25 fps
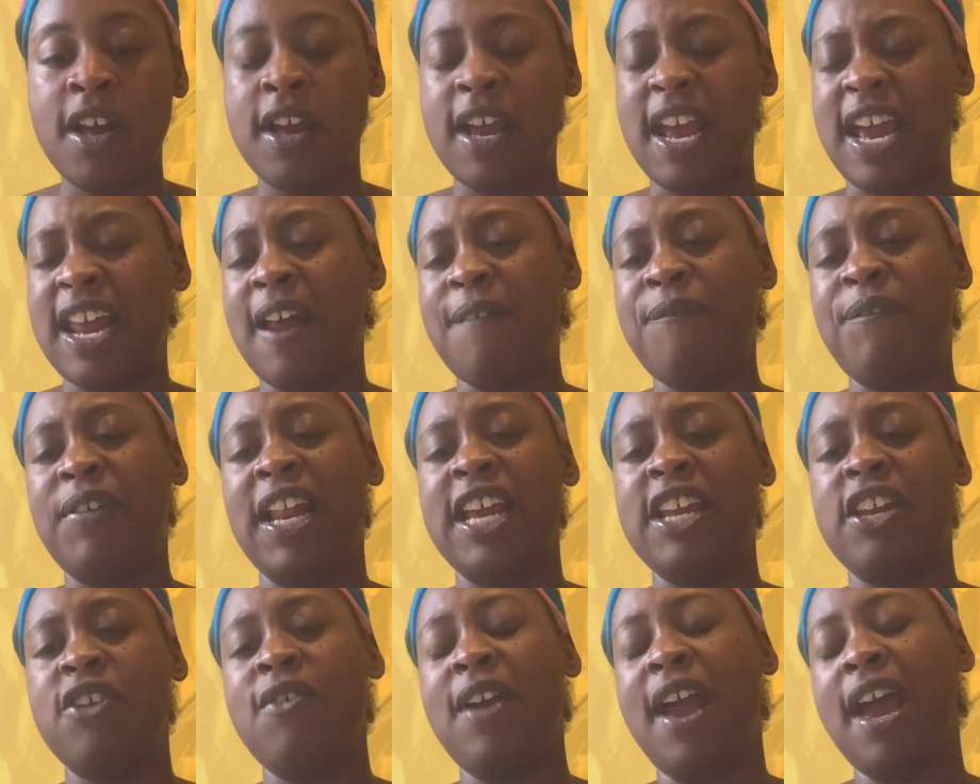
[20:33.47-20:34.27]
And I feel
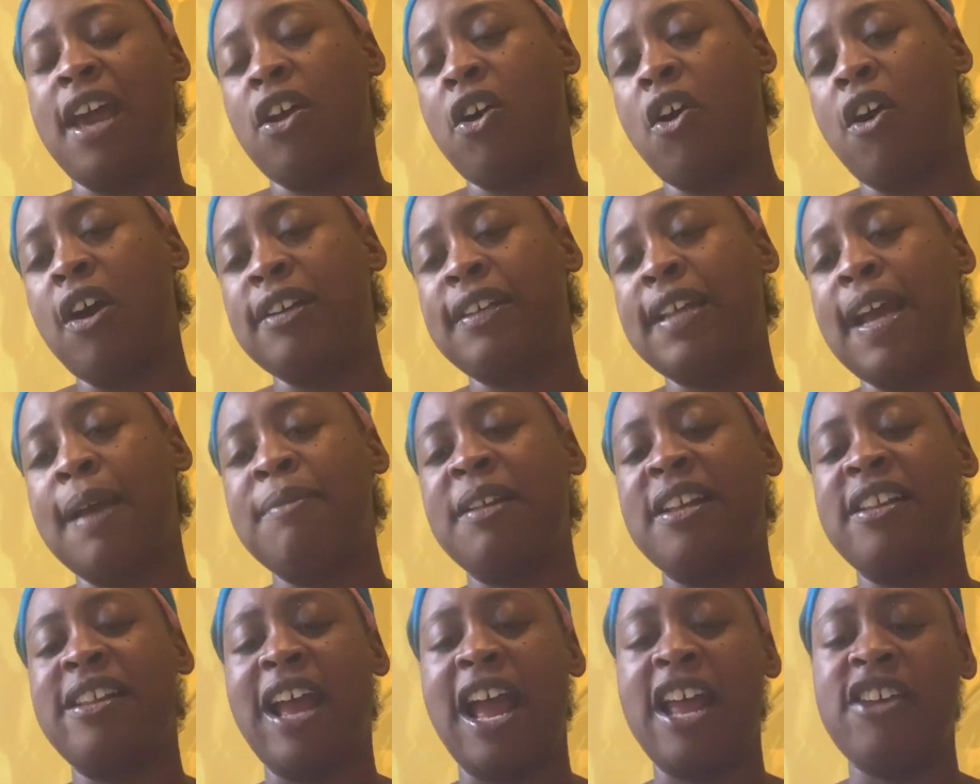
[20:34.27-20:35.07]
like you had a hard time
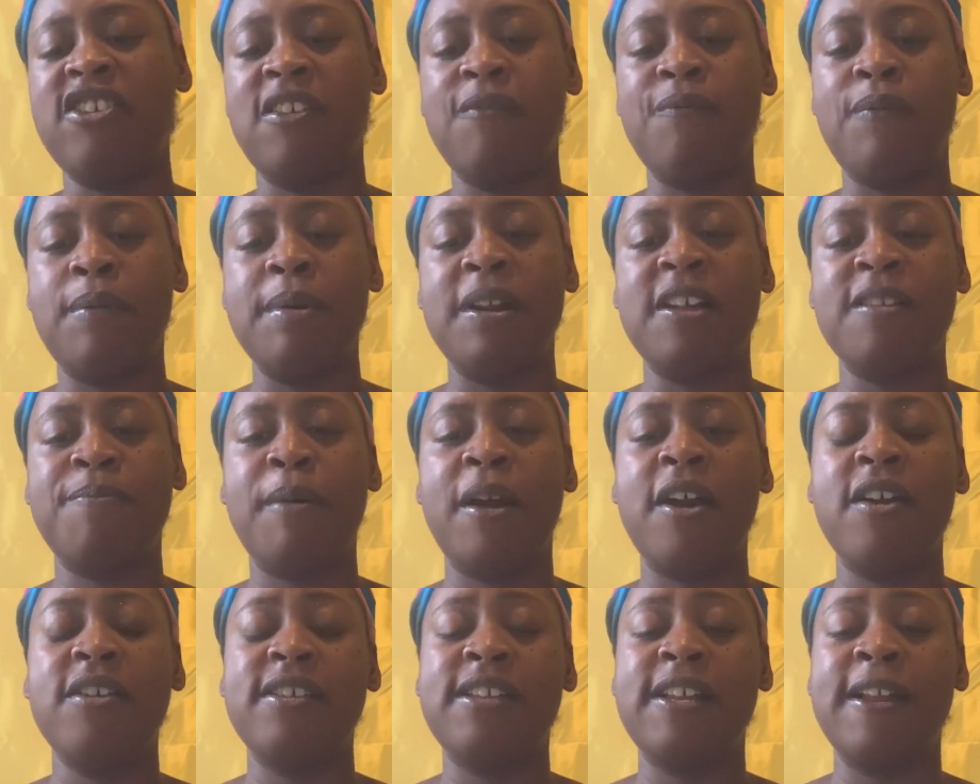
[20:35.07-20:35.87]
detaching from this
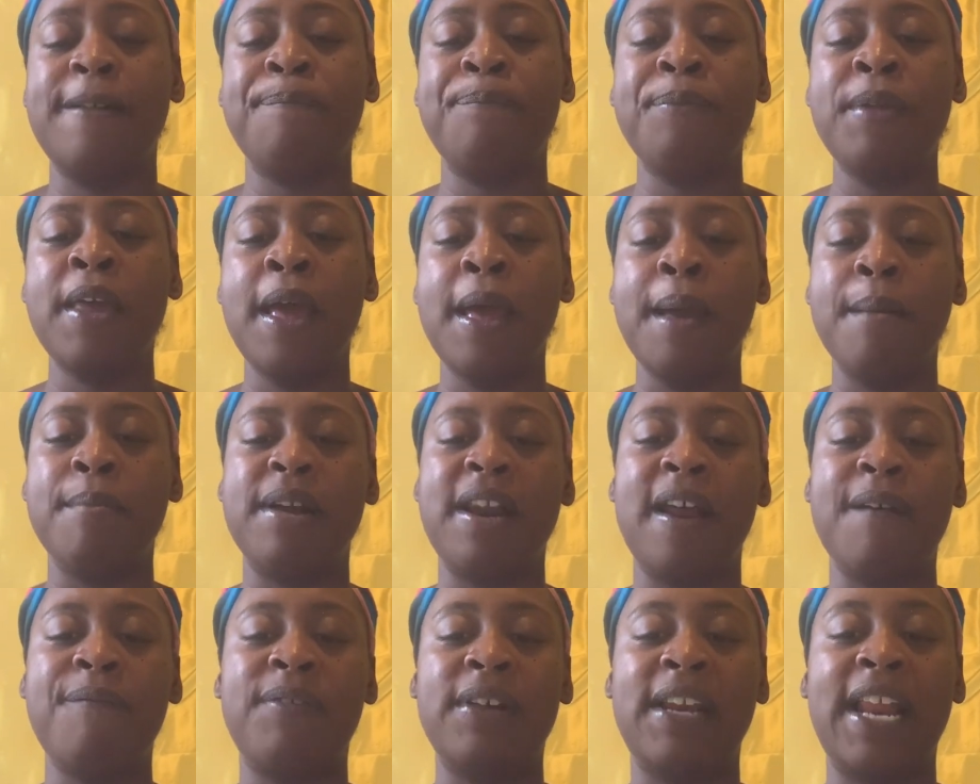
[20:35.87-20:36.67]
person. But
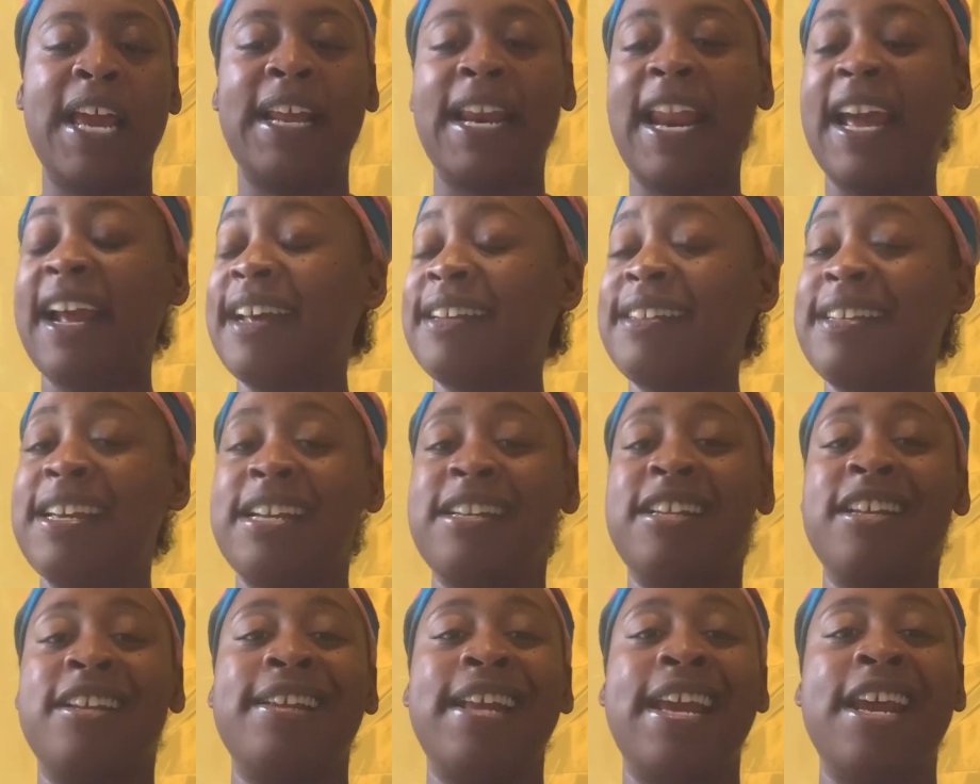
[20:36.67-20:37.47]
I feel like I said,
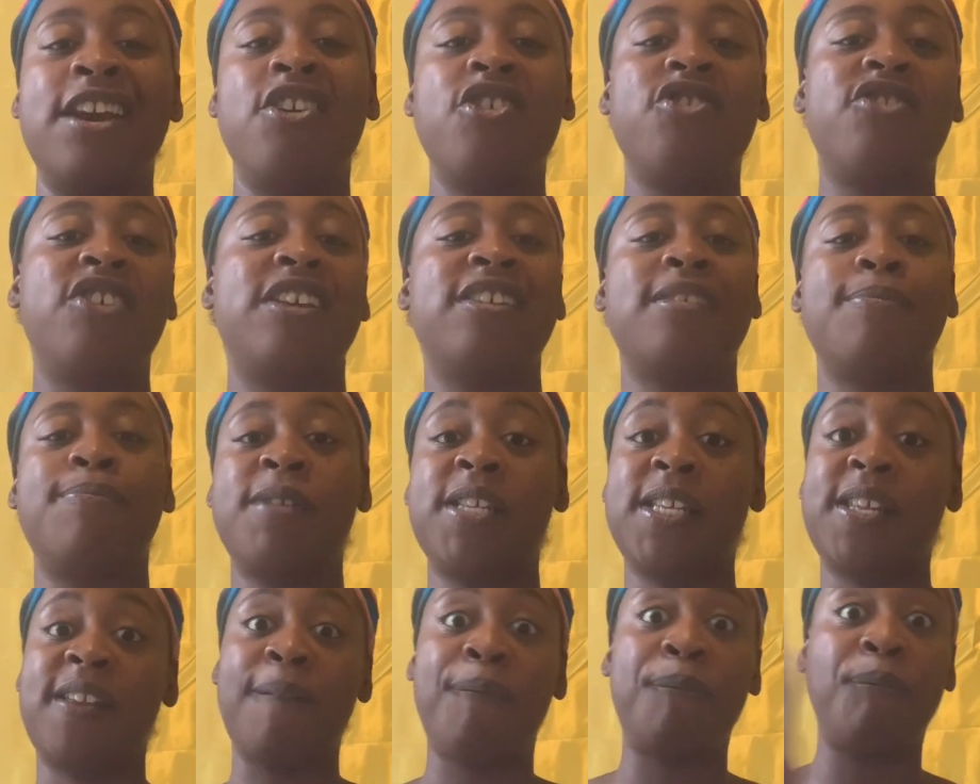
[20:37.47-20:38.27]
the energy
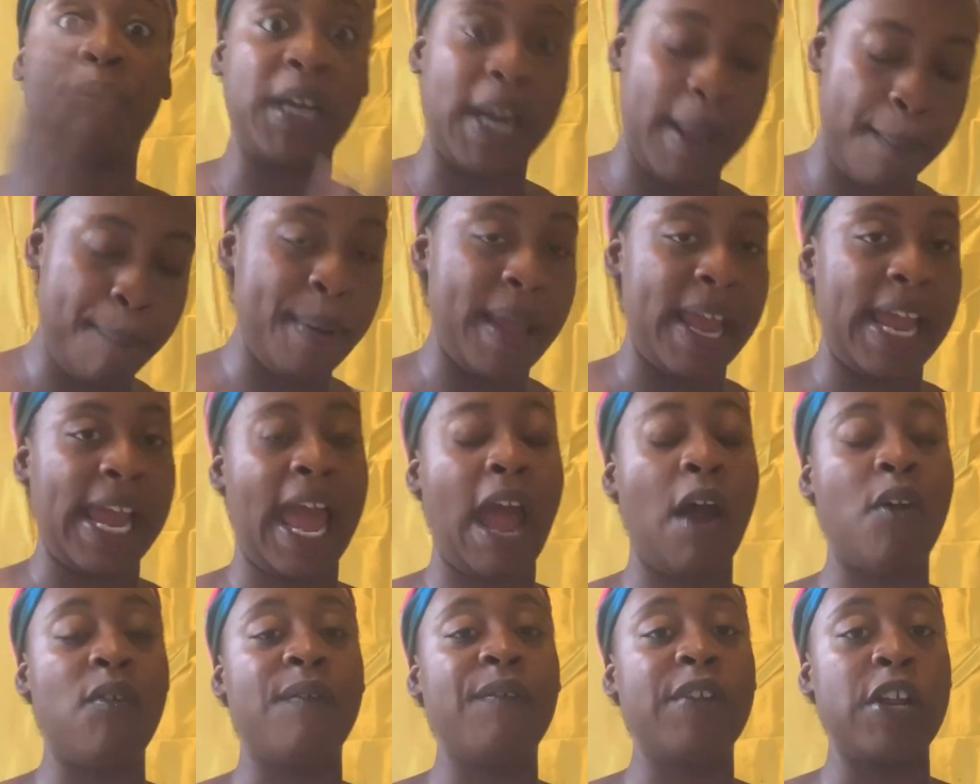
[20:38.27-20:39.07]
is flipping.
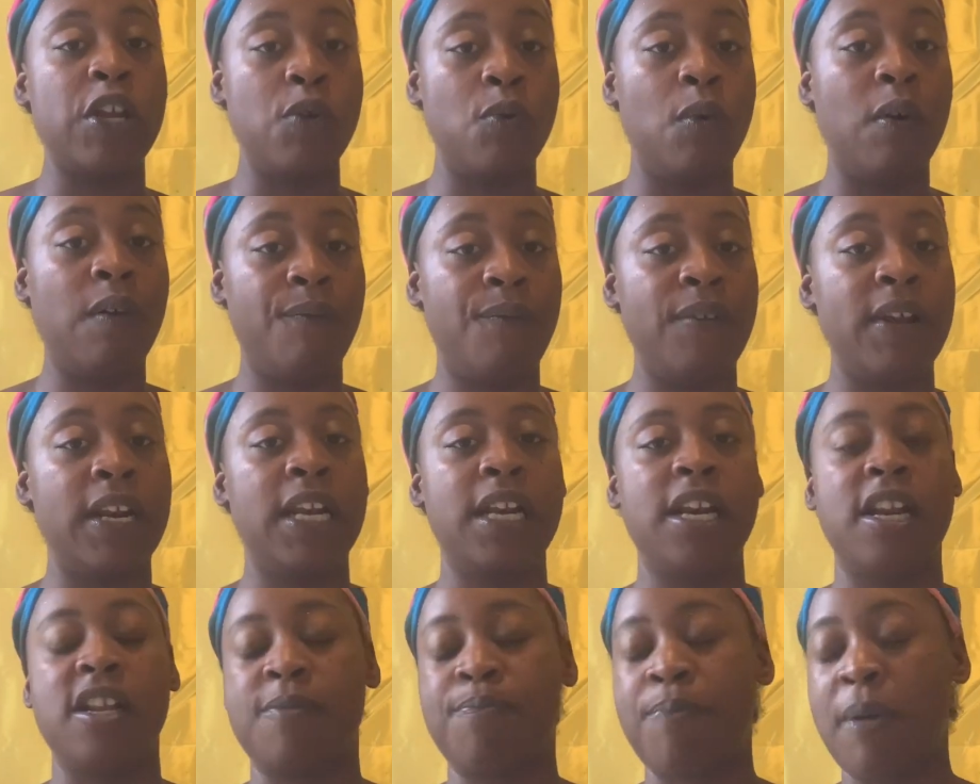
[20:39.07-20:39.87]
However you were
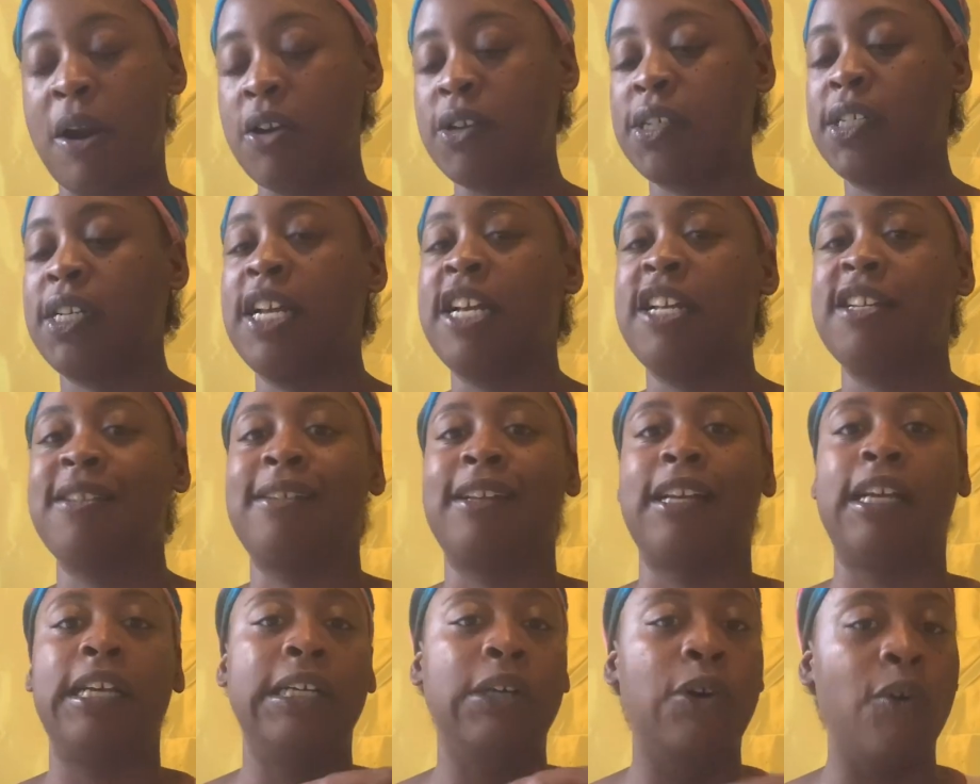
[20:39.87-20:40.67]
feeling, this person is
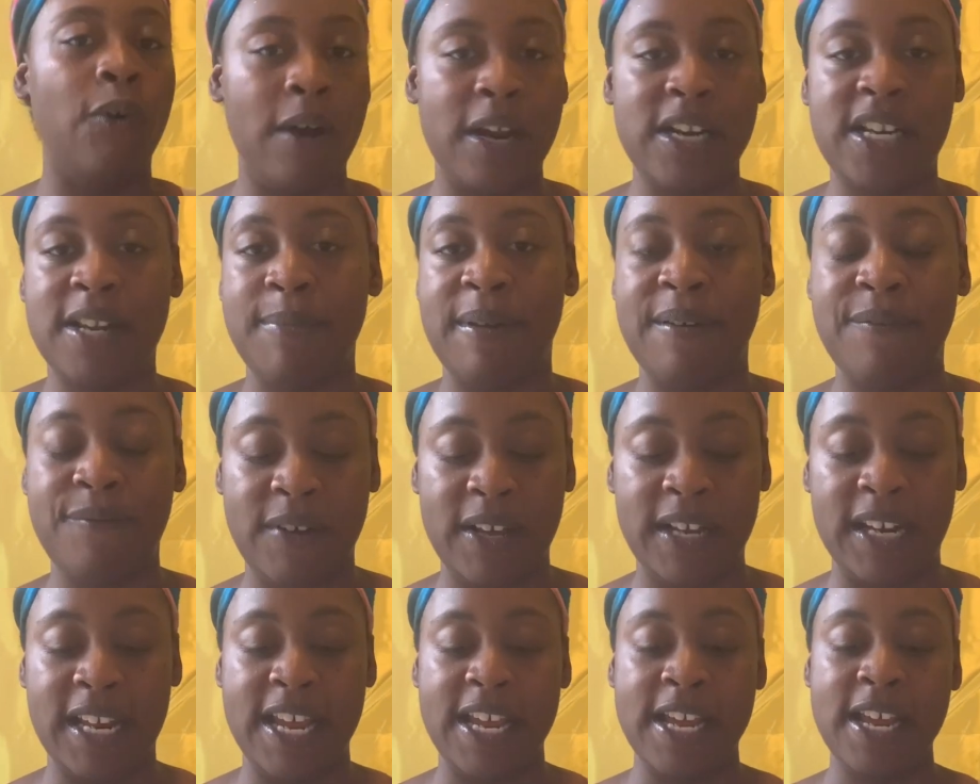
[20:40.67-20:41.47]
going to be
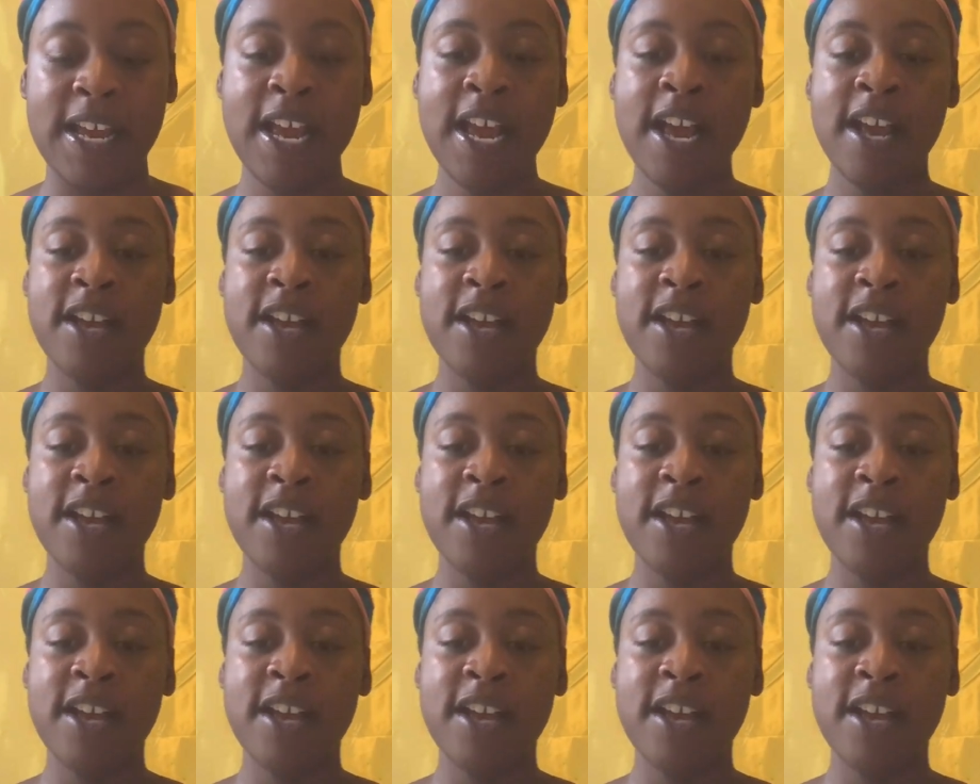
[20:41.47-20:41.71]
feeling.